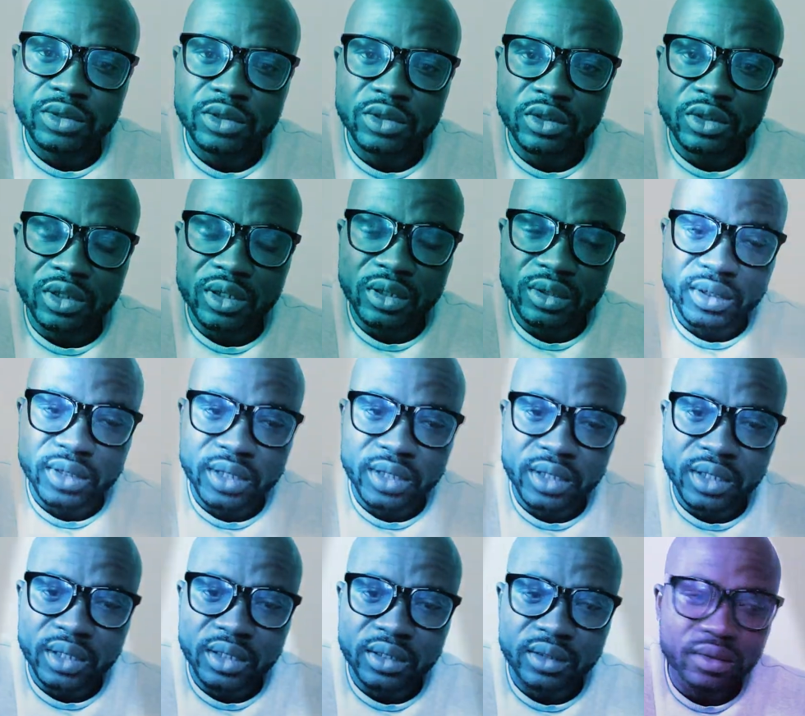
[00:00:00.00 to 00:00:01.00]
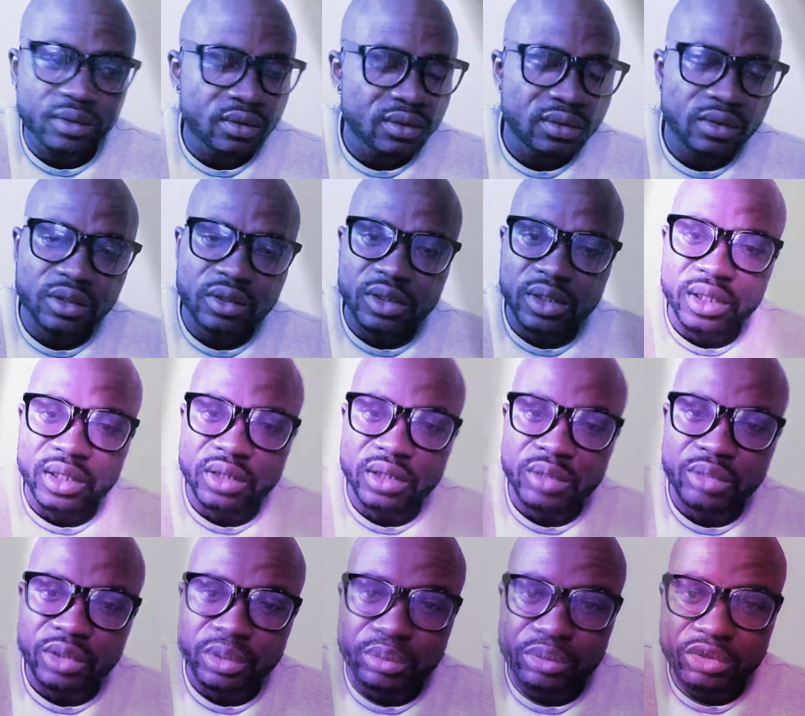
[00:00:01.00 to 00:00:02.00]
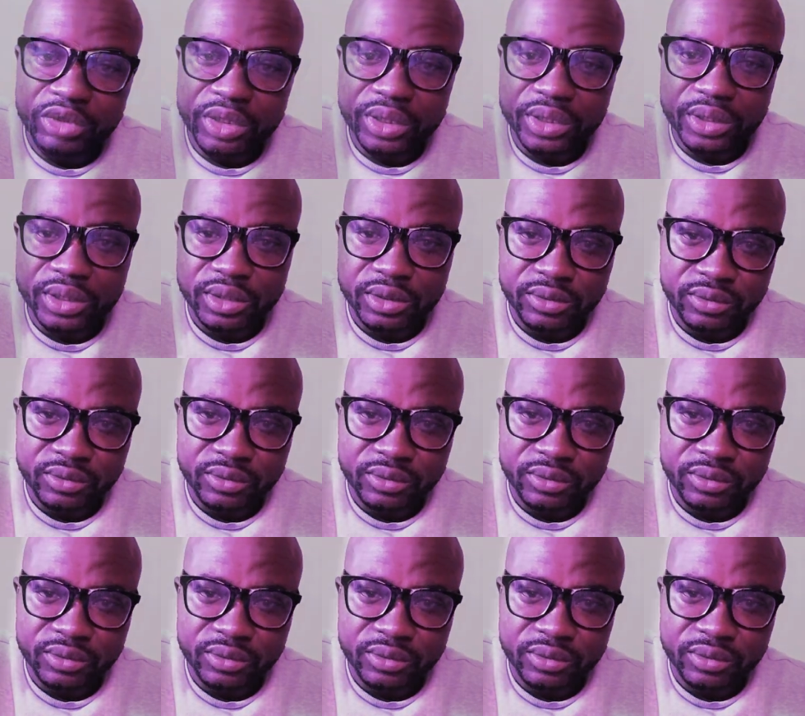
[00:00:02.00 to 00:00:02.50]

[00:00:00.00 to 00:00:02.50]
either I'll die or end up in prison.